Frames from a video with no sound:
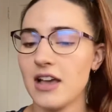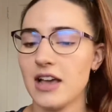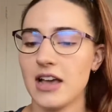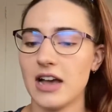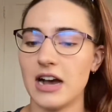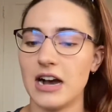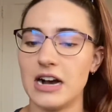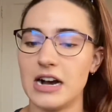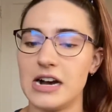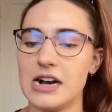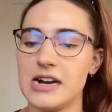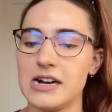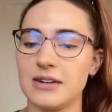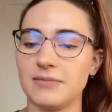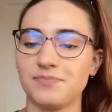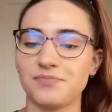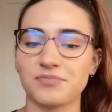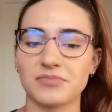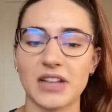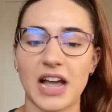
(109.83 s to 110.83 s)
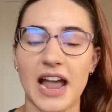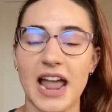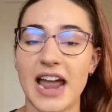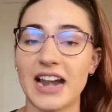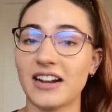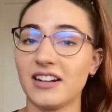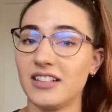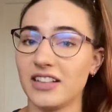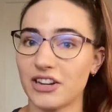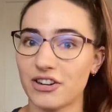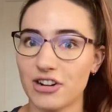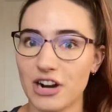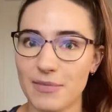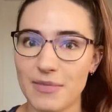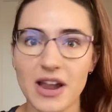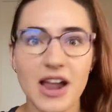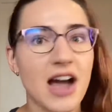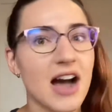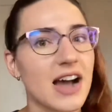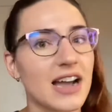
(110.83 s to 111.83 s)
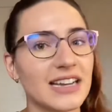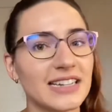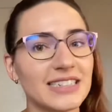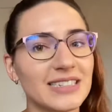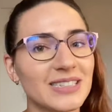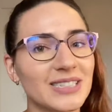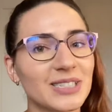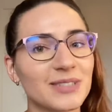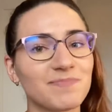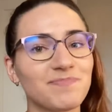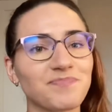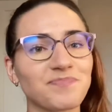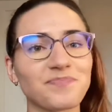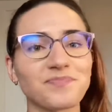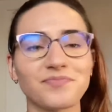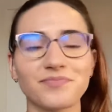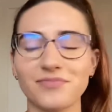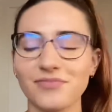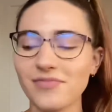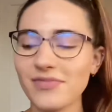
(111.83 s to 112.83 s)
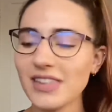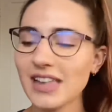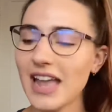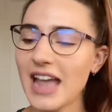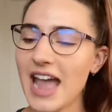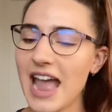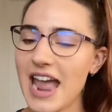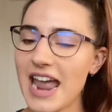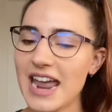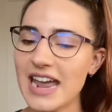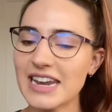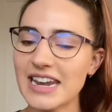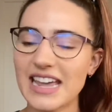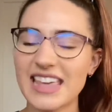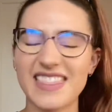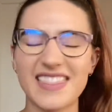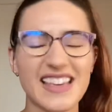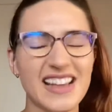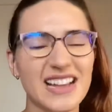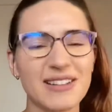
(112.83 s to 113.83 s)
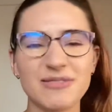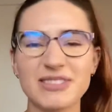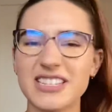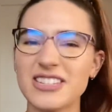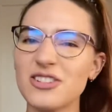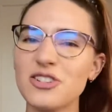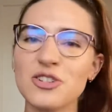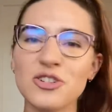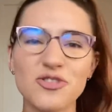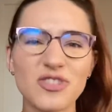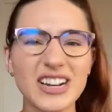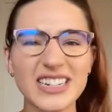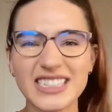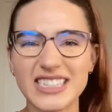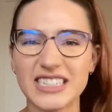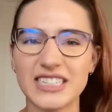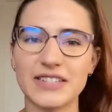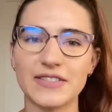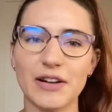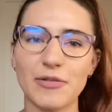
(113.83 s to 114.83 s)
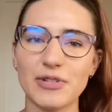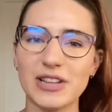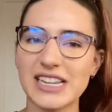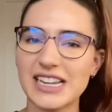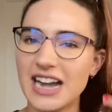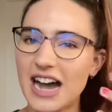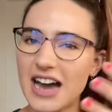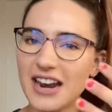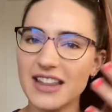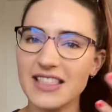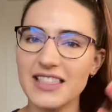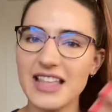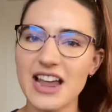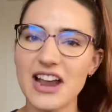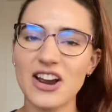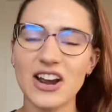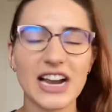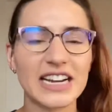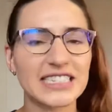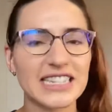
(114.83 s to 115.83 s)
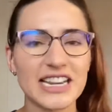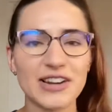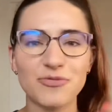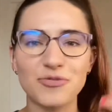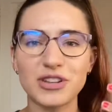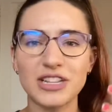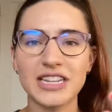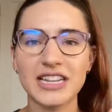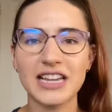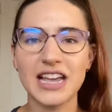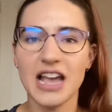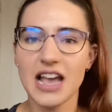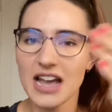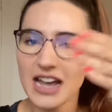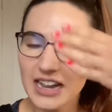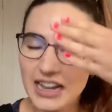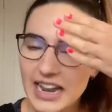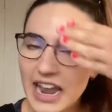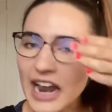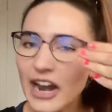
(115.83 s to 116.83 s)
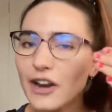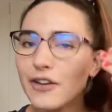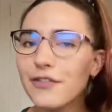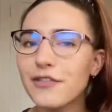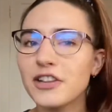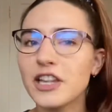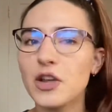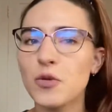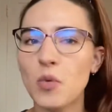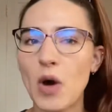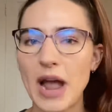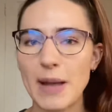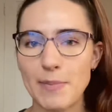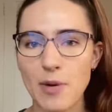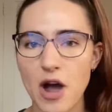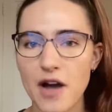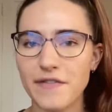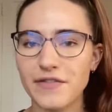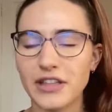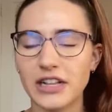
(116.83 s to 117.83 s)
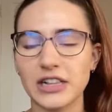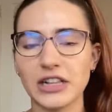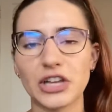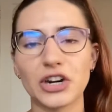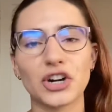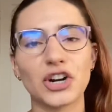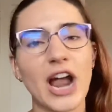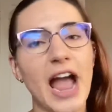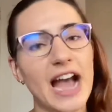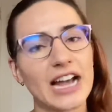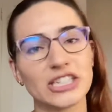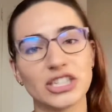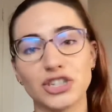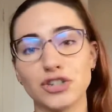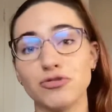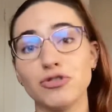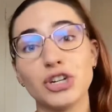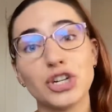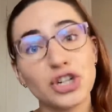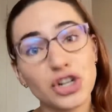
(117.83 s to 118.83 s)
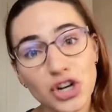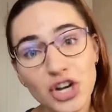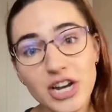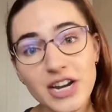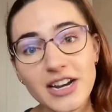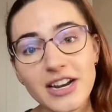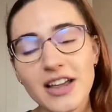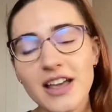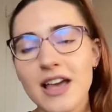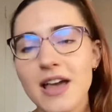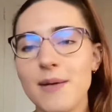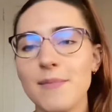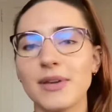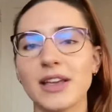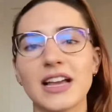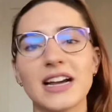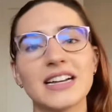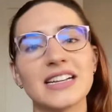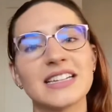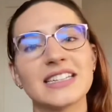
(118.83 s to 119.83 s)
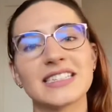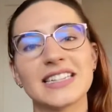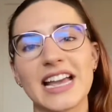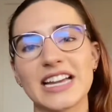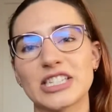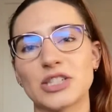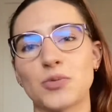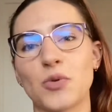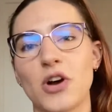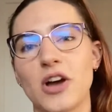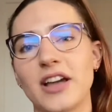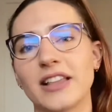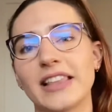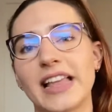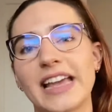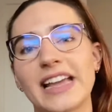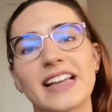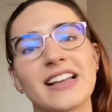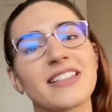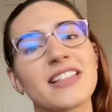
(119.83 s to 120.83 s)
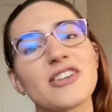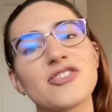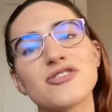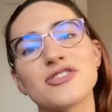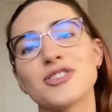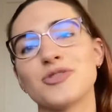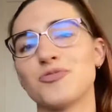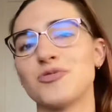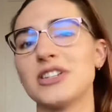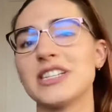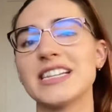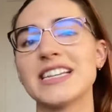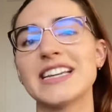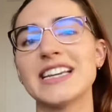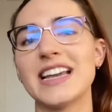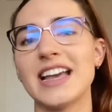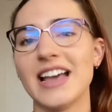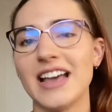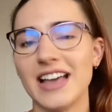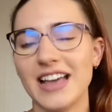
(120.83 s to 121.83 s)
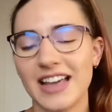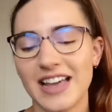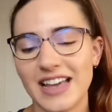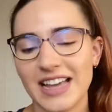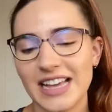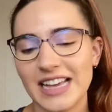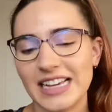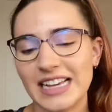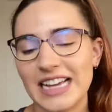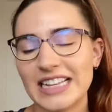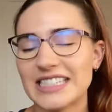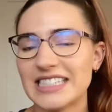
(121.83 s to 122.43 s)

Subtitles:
I had glitter on my eyes and I think I was a little aggressive. I really got in there. I didn't really carefully wipe off the glitter as you should, because guess what? Like glitter's really, it's